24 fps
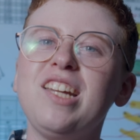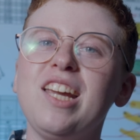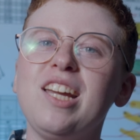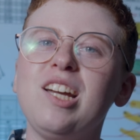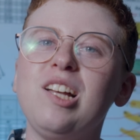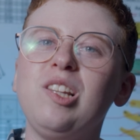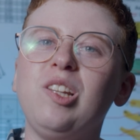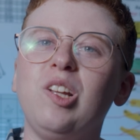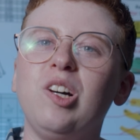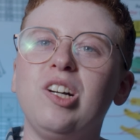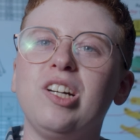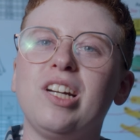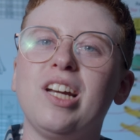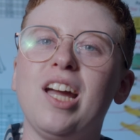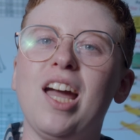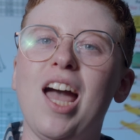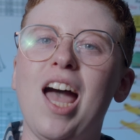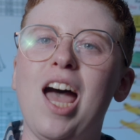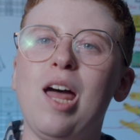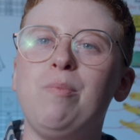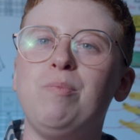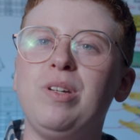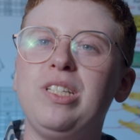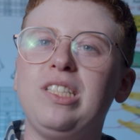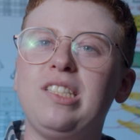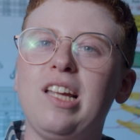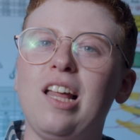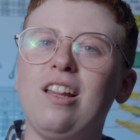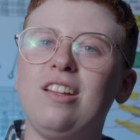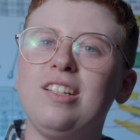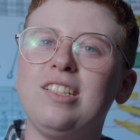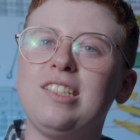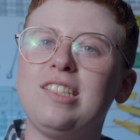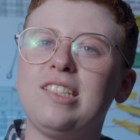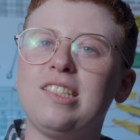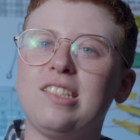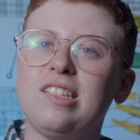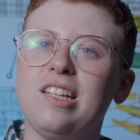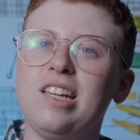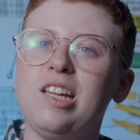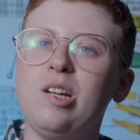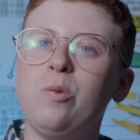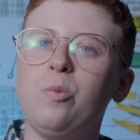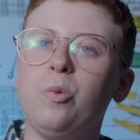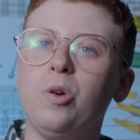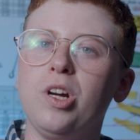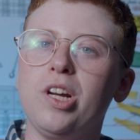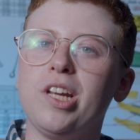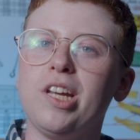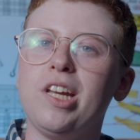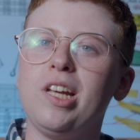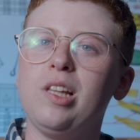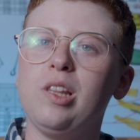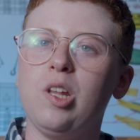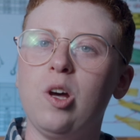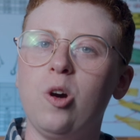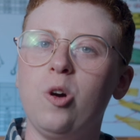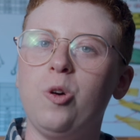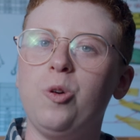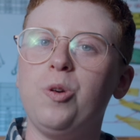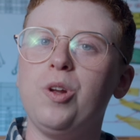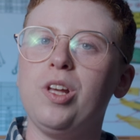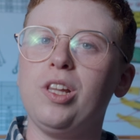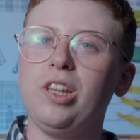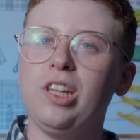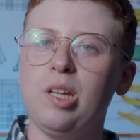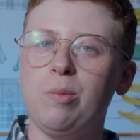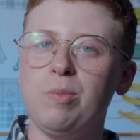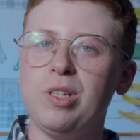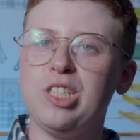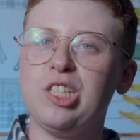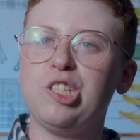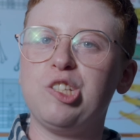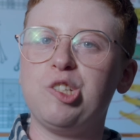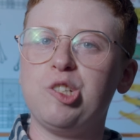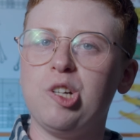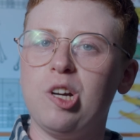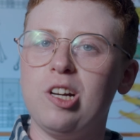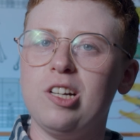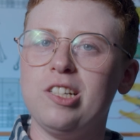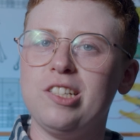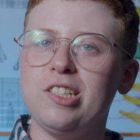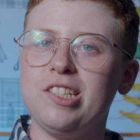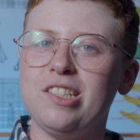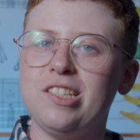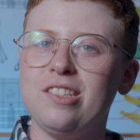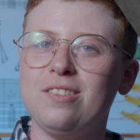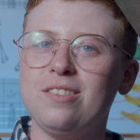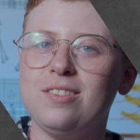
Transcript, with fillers: take a look at Mazzella's sling working load limits chart.